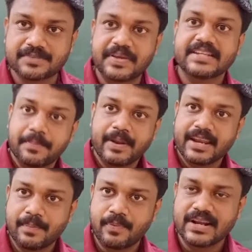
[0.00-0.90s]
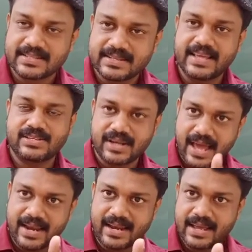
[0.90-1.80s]
depending upon its nature
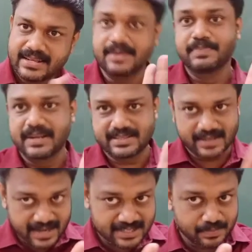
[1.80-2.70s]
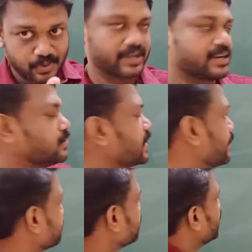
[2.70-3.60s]
and temperature. That is important. Okay.